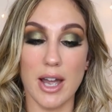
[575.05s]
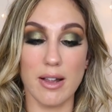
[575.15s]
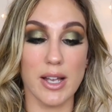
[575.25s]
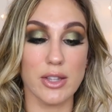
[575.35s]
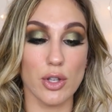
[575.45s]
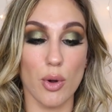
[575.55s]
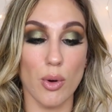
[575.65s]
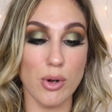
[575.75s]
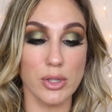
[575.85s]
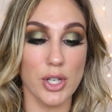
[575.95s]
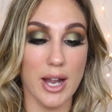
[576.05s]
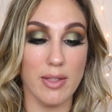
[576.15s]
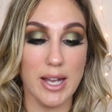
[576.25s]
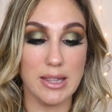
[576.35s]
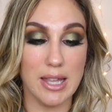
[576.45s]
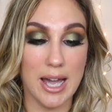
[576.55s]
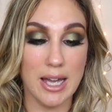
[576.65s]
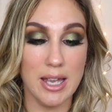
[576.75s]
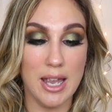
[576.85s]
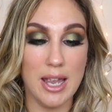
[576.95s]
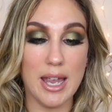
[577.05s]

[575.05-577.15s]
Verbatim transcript: I like the gold. I like that.